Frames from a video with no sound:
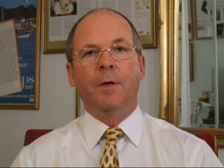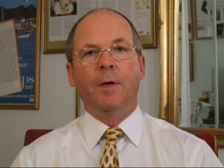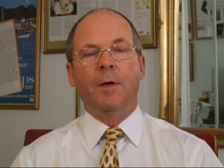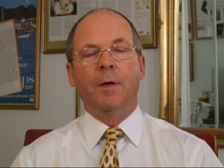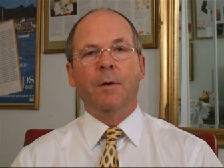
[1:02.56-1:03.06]
I,
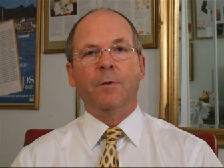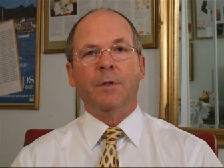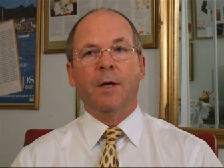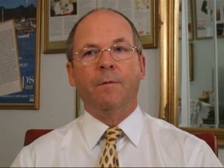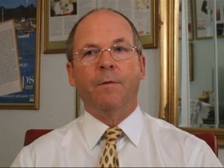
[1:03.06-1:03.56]
I, I
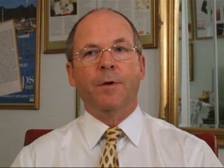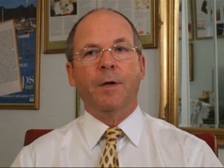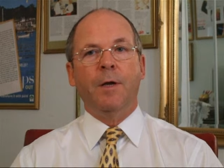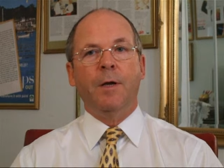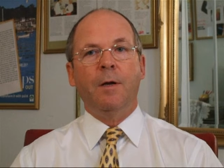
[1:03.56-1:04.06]
was there for a
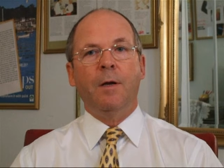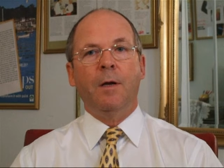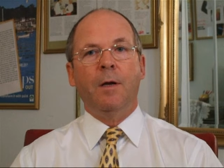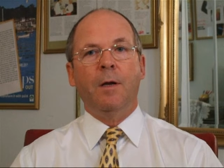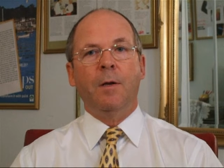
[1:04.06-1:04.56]
year
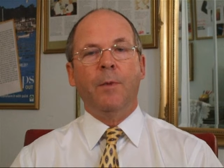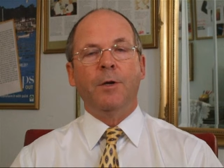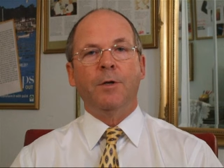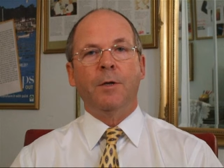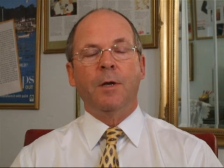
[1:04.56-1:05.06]
uh, at a
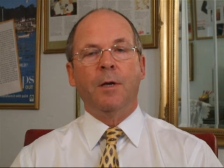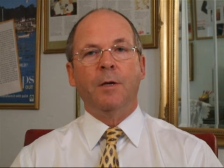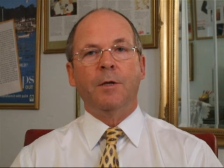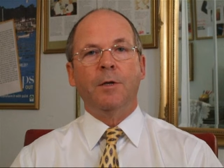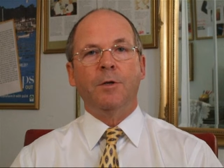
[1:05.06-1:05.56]
major
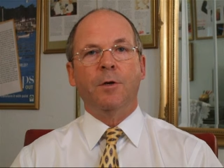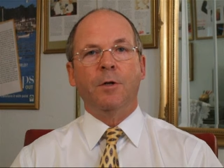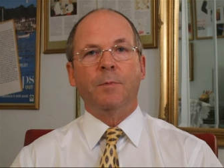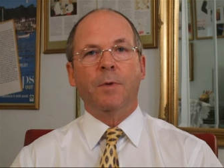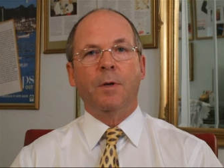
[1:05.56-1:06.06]
London teaching
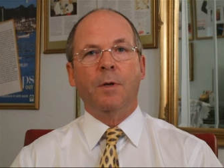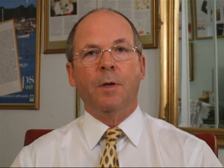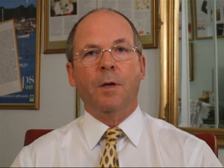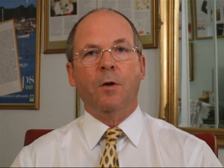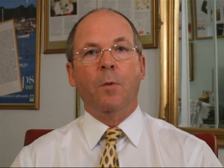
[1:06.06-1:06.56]

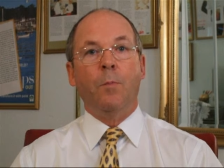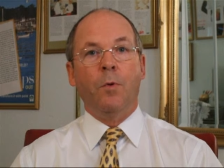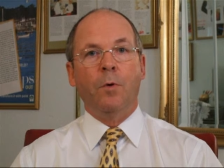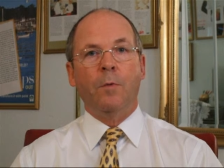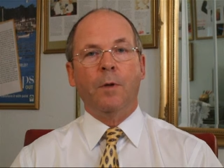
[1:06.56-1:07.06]
hospital. I uh, got
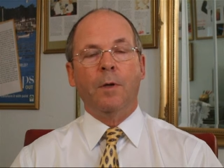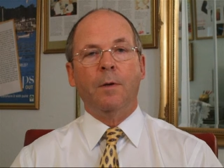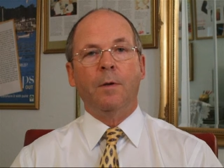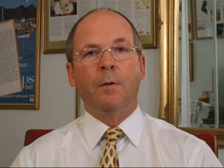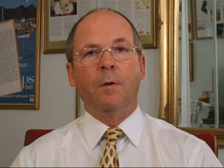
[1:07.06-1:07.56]
bored with it,
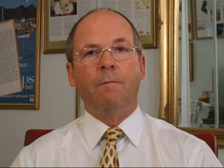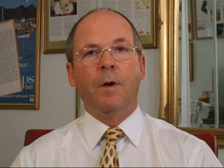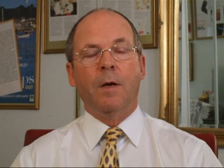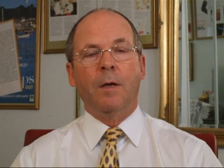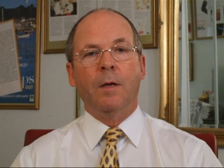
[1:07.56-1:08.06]
quite
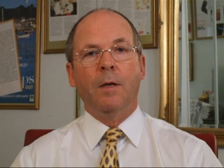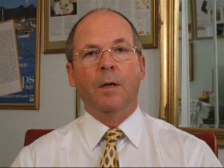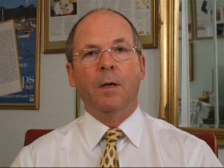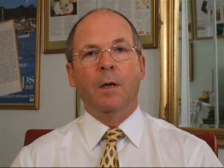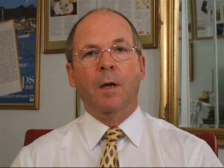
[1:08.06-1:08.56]
frankly.
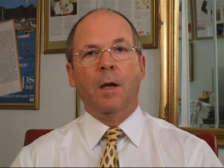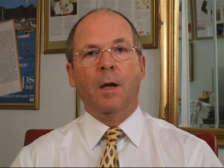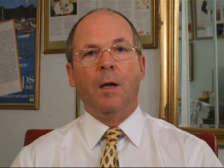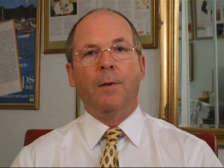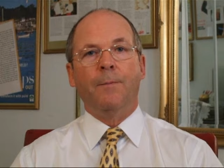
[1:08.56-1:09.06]

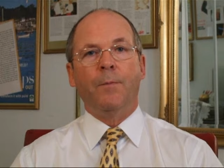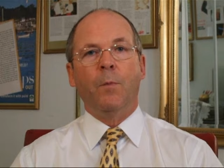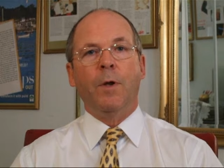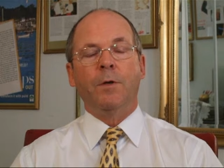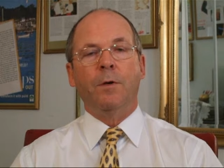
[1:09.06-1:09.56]
Um,
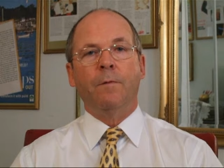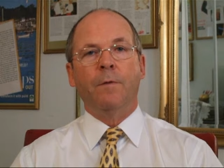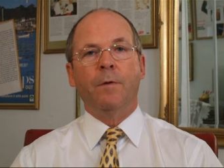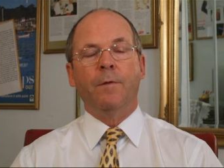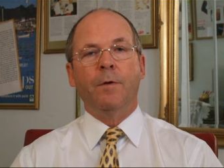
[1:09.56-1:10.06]
went on
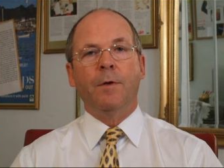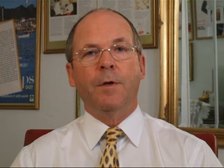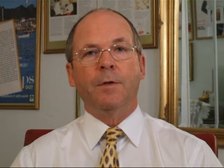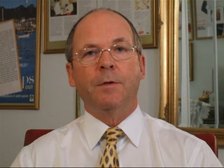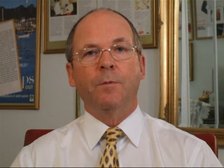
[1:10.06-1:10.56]
for a few
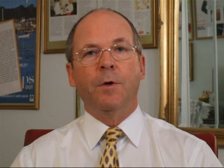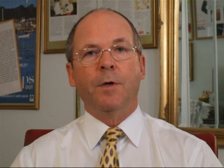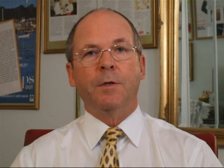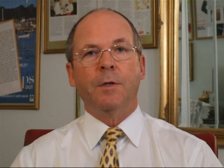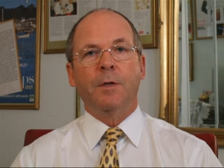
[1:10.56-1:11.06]
years to
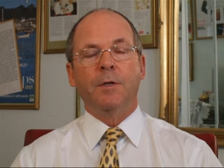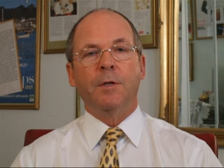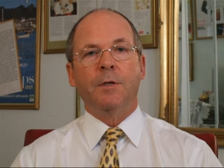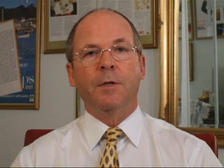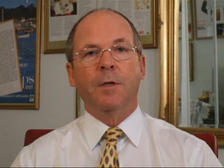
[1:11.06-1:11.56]
work as an
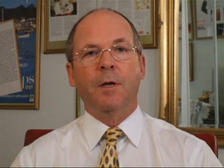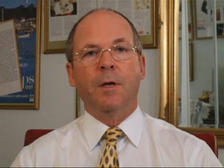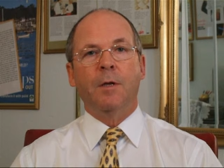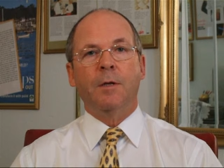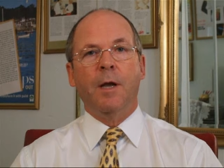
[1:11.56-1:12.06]
assistant
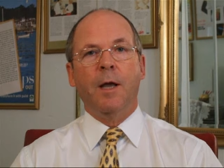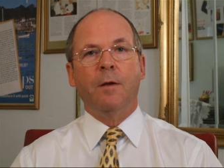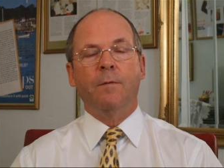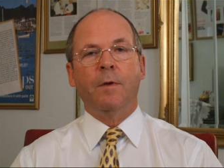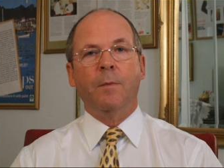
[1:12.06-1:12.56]
uh, to the
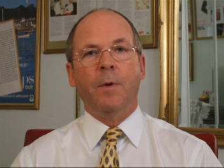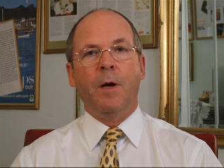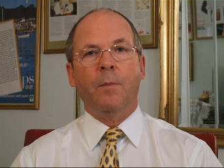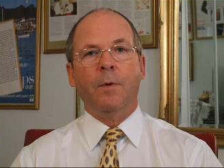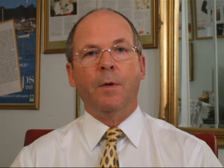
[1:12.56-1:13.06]
head of the
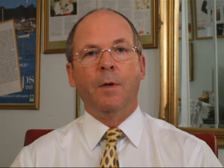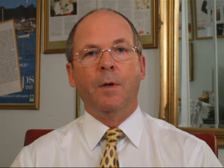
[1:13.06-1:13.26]
department